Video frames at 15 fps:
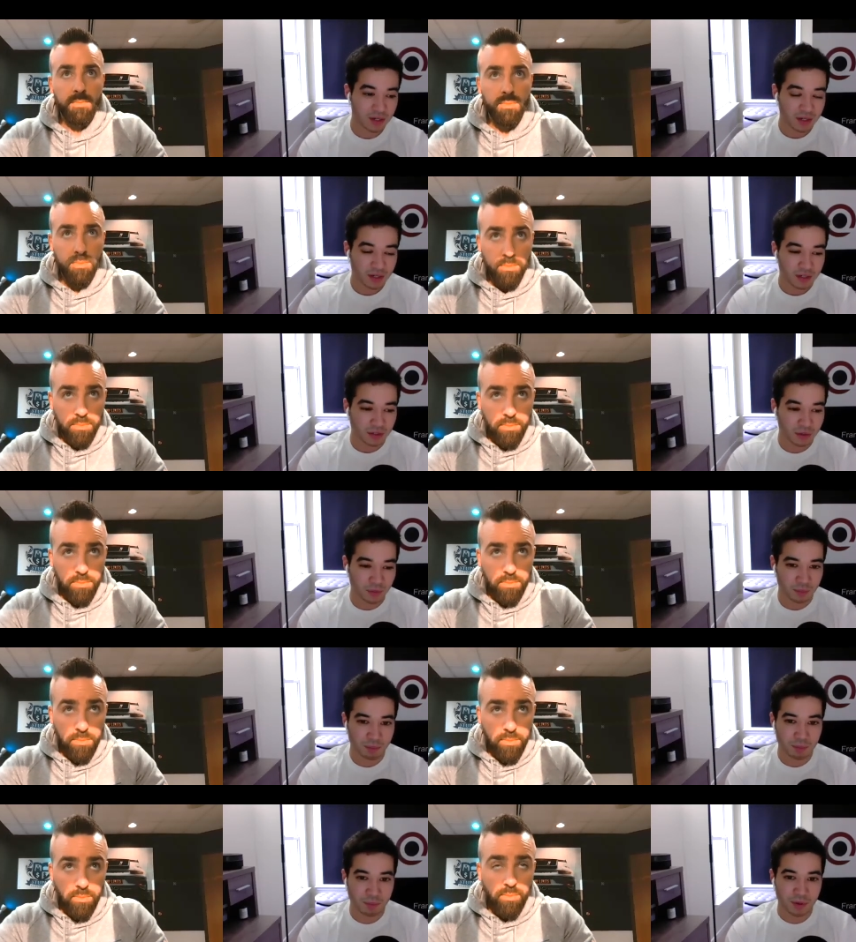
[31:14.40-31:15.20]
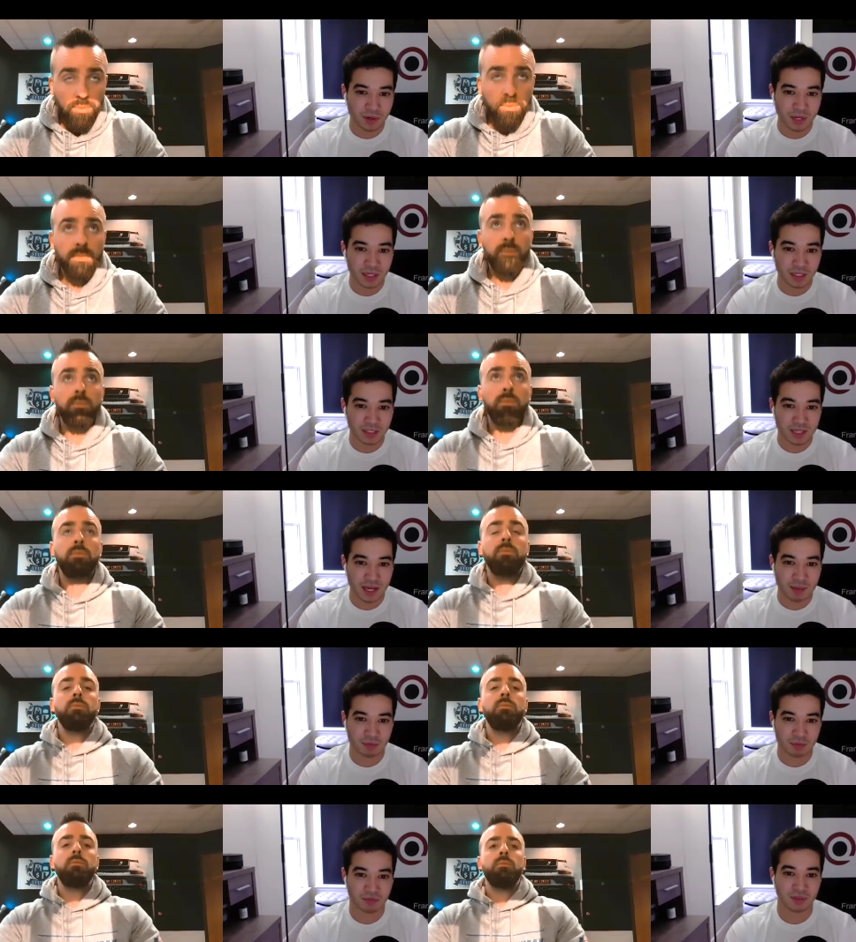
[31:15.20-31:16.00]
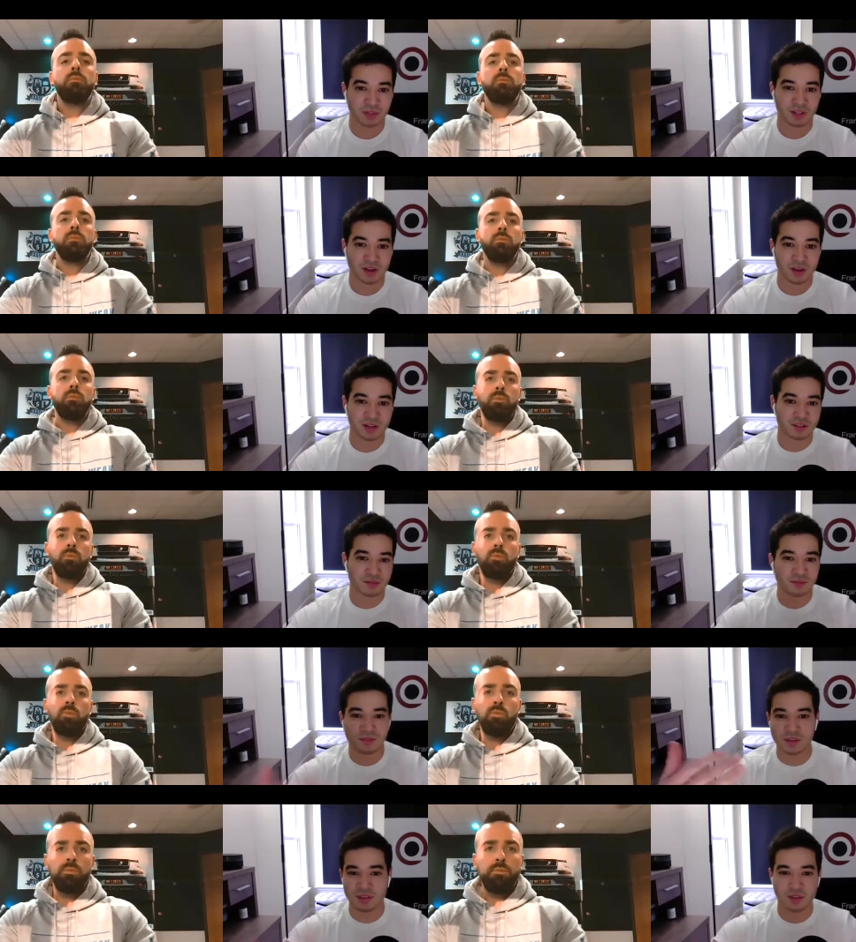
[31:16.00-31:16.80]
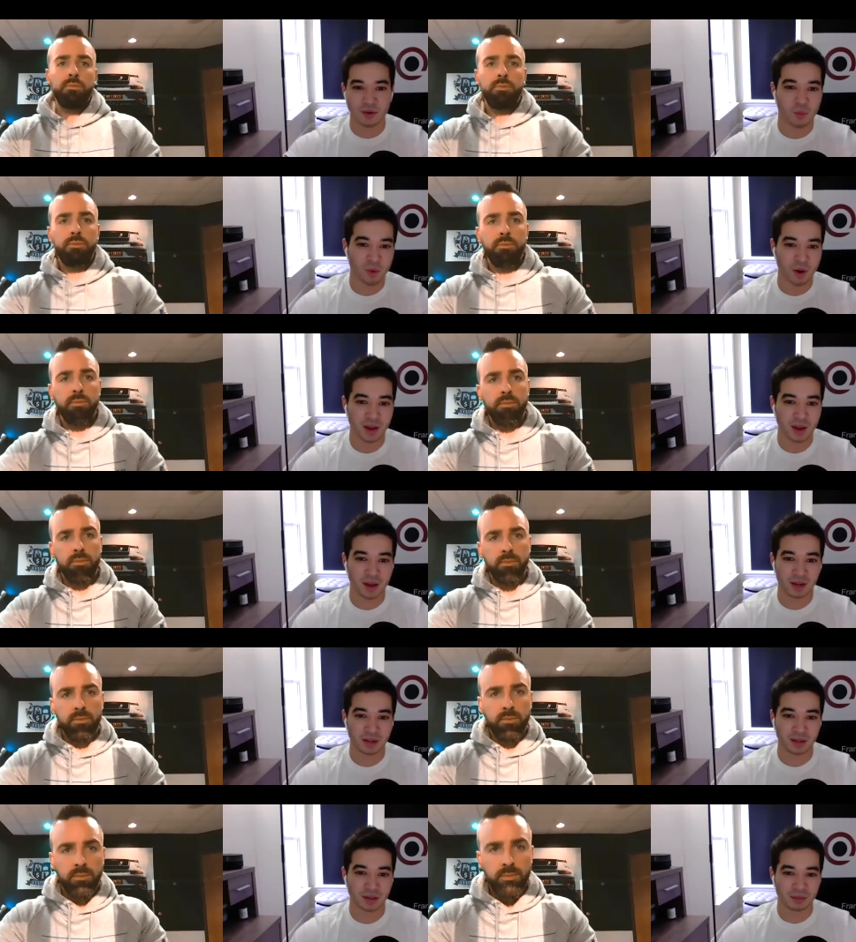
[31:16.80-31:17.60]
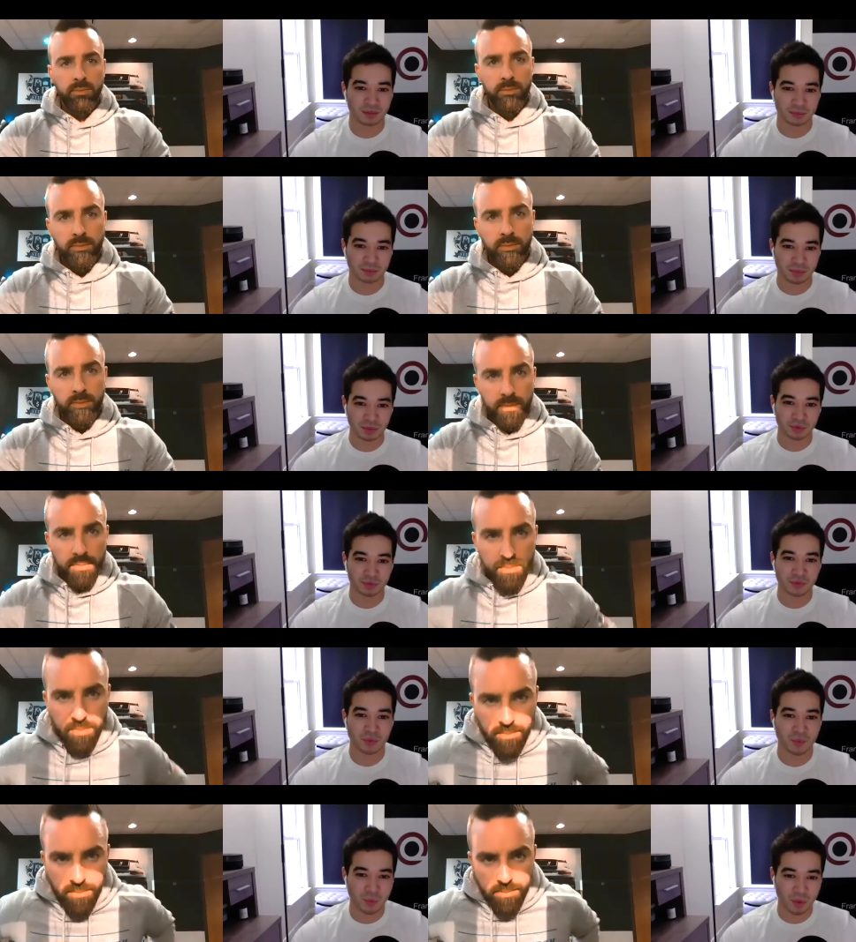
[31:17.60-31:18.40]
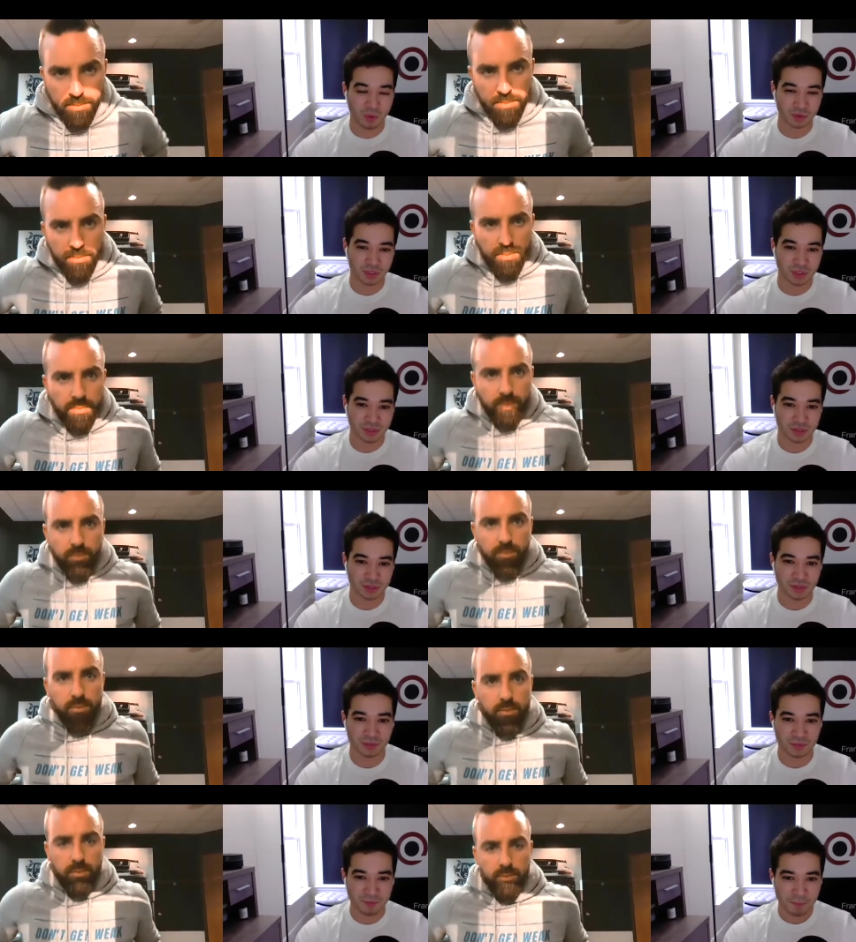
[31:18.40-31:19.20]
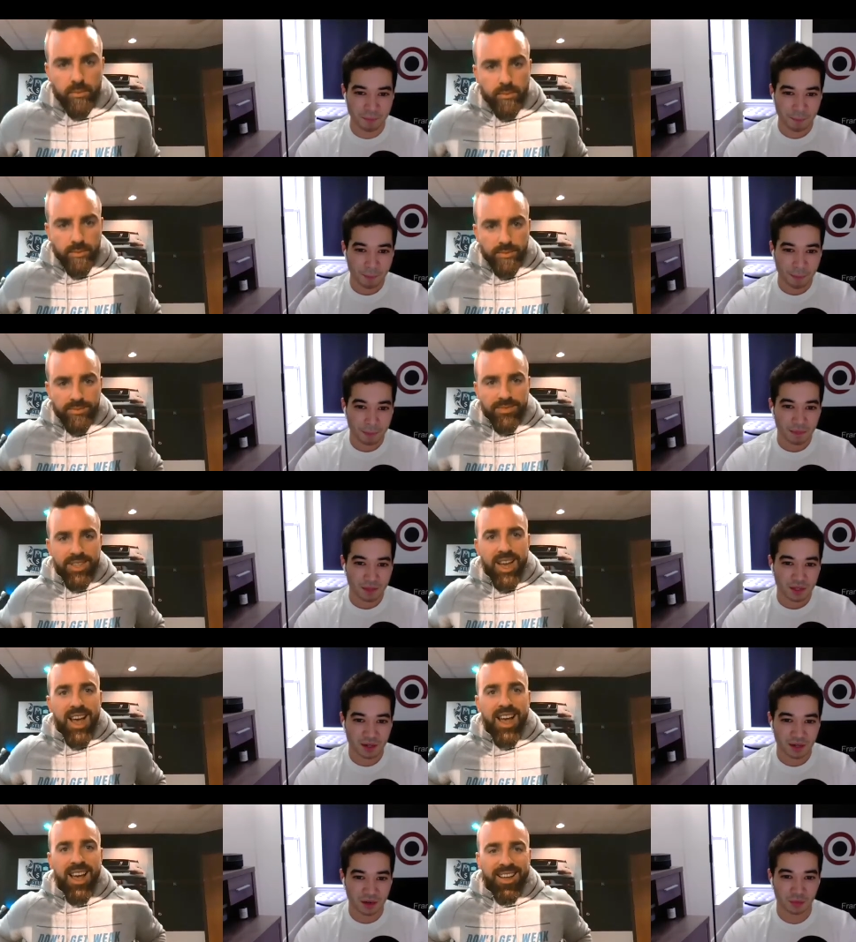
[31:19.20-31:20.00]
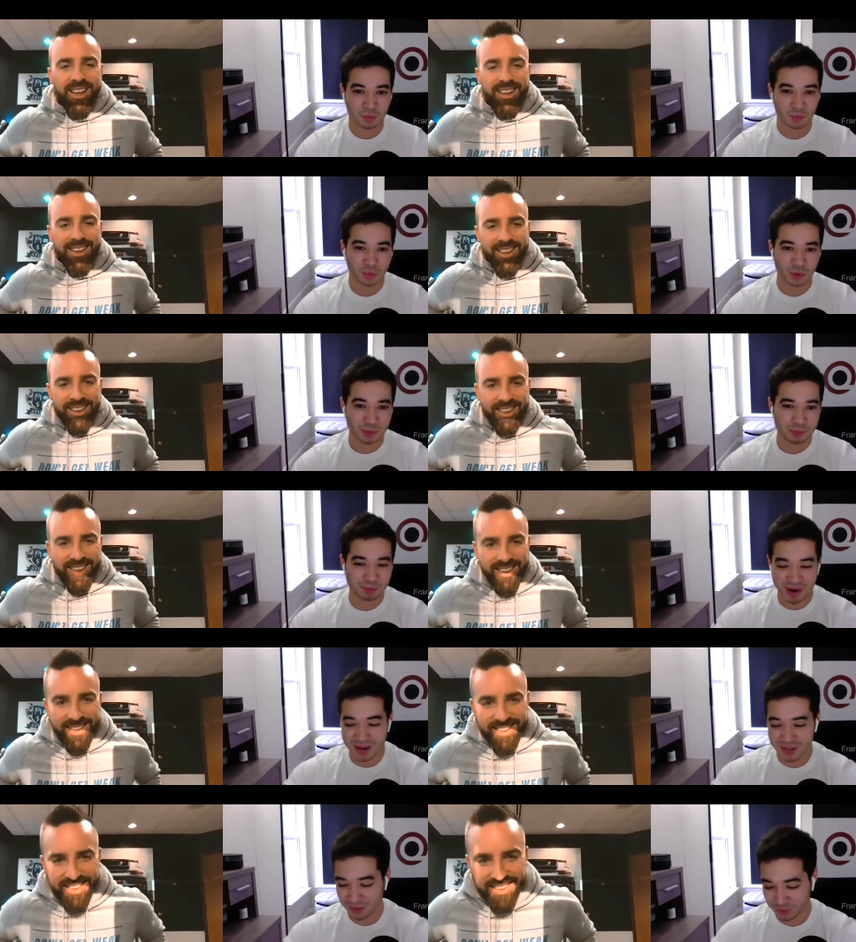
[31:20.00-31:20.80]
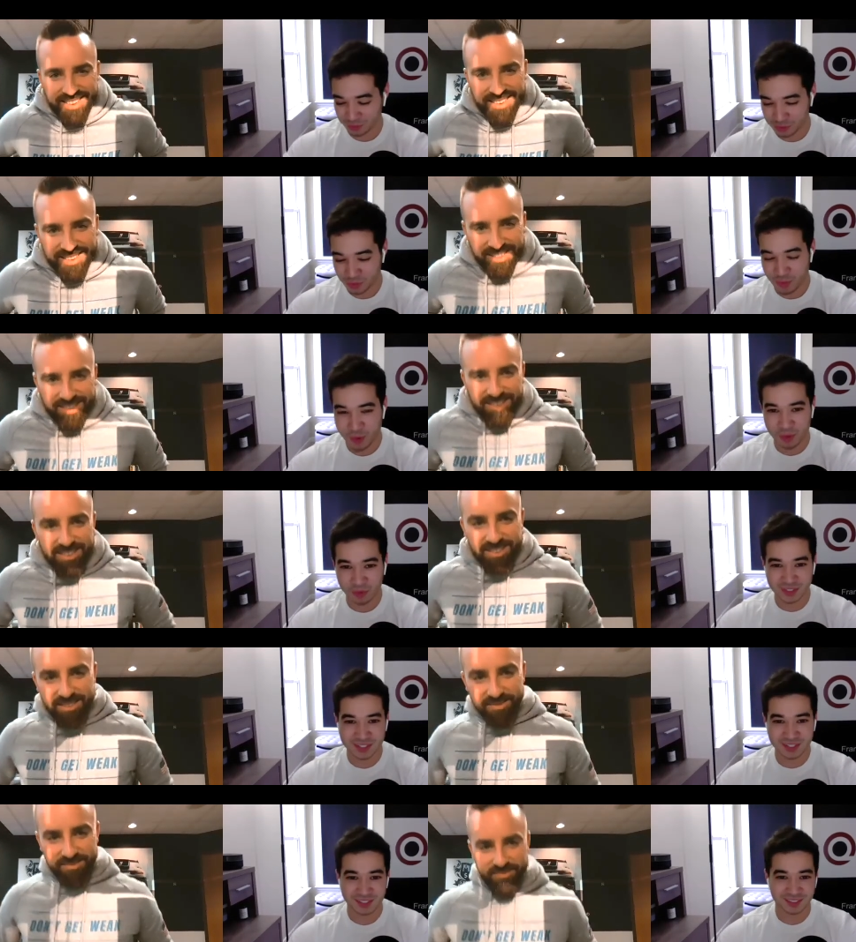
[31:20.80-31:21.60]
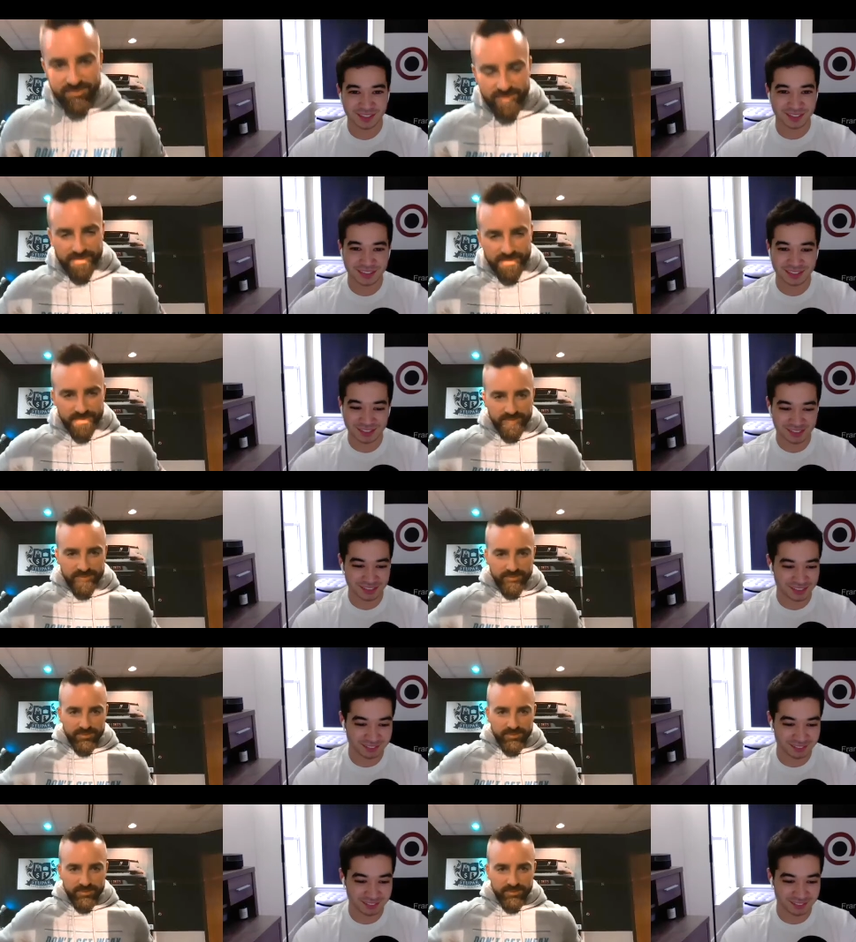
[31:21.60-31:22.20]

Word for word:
Speaker 1: You don't put any type of philosophy in the way, you know, beautiful quotes to uh, work by those quotes. You know, there's just